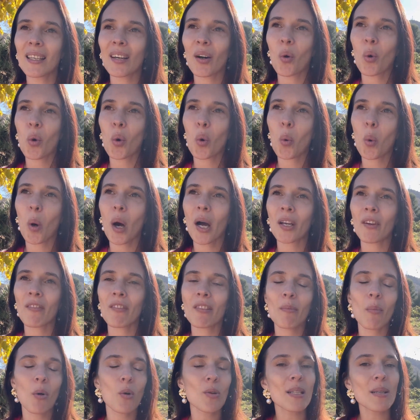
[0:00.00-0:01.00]
one of
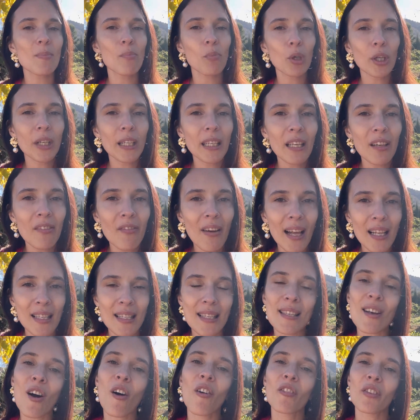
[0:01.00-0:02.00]
the most important
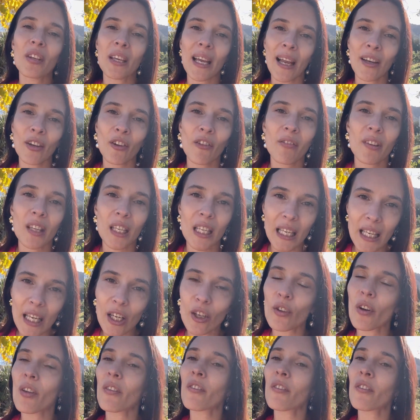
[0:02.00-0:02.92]
events of the end of the year.